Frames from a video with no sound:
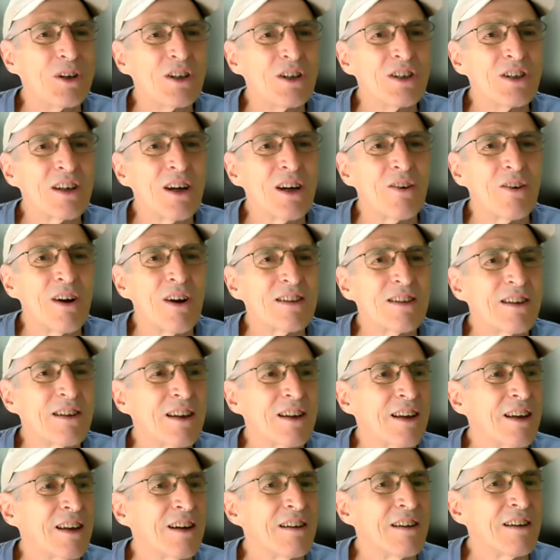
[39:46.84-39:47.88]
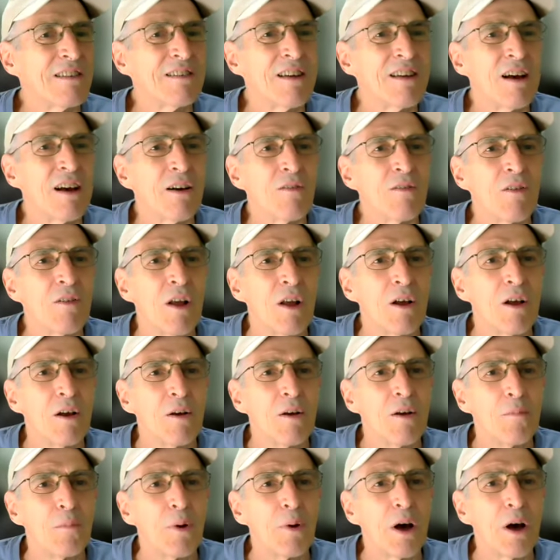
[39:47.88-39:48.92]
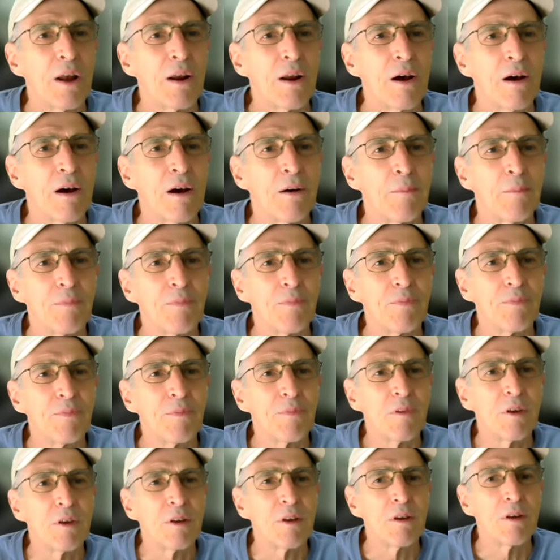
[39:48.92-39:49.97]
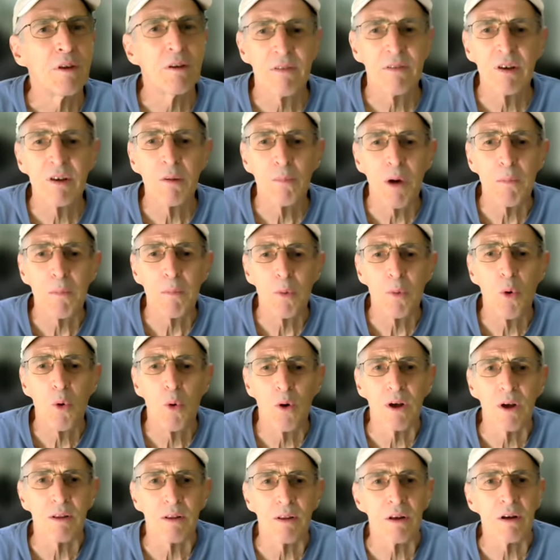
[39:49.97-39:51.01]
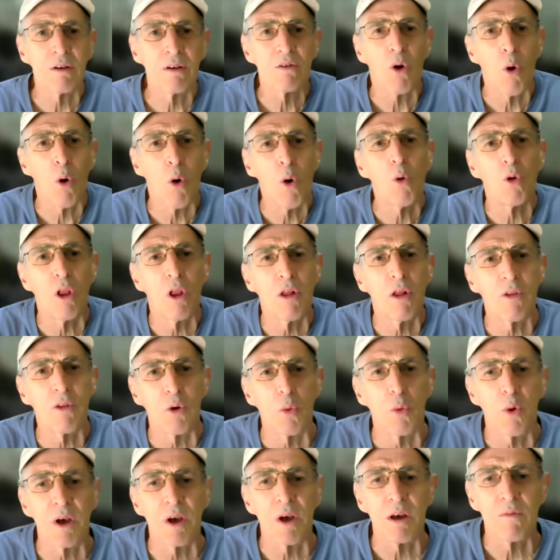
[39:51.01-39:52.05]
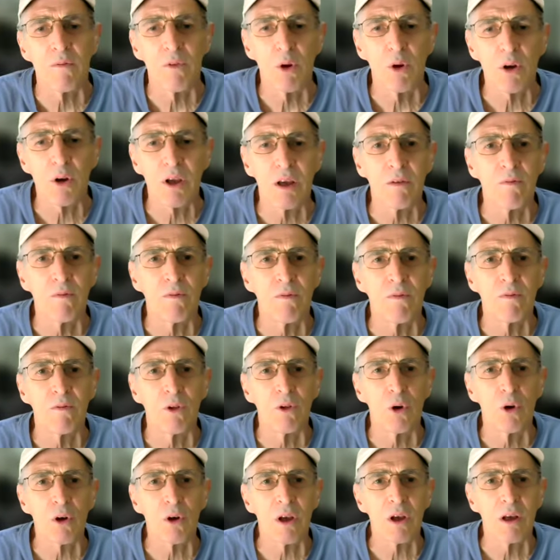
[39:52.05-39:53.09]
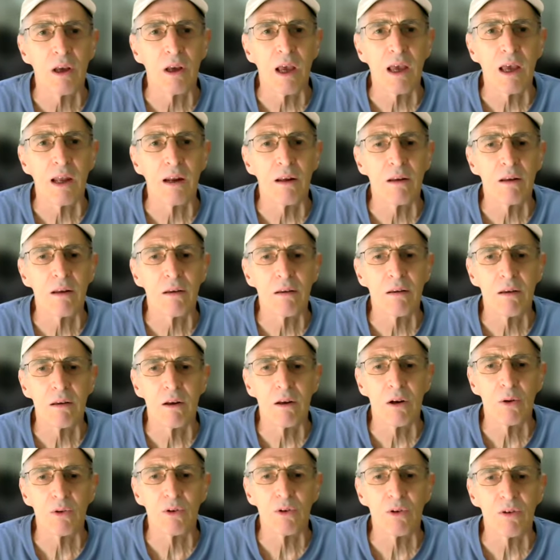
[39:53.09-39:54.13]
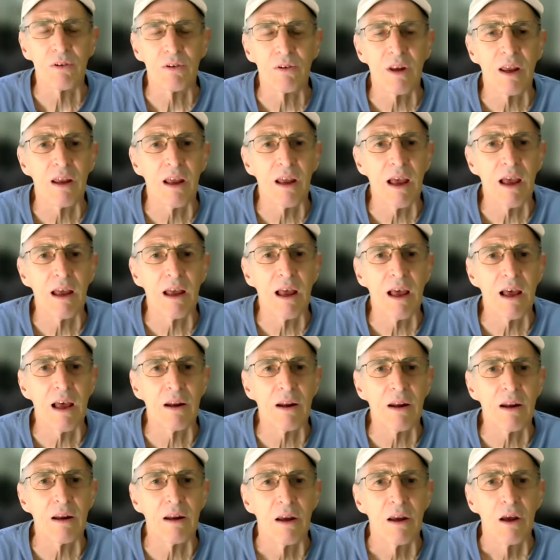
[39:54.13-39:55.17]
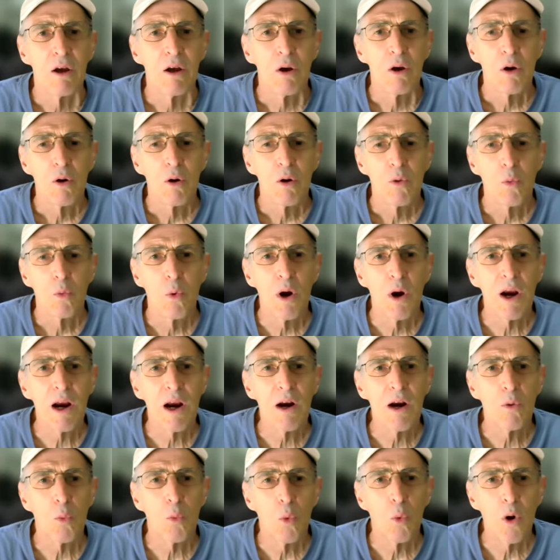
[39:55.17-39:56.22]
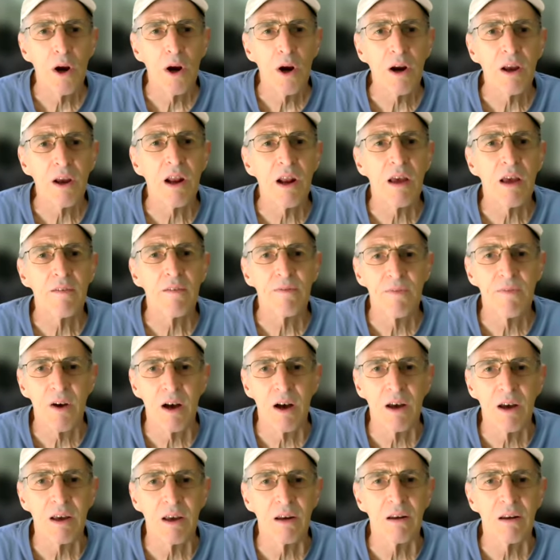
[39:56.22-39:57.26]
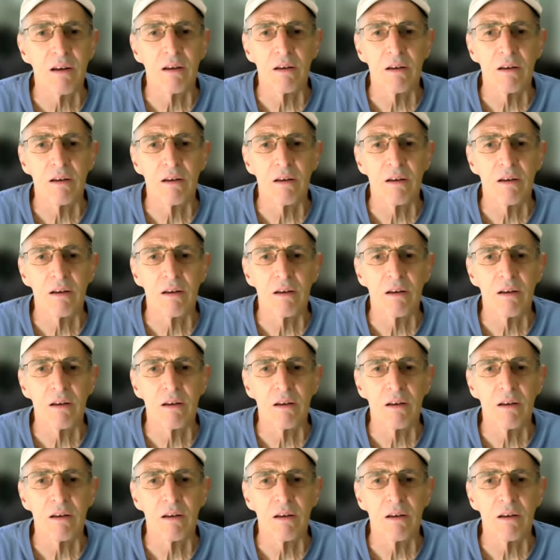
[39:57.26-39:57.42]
is interesting in itself. But you see my point, that it's a whole other way of looking at it. Just where can I find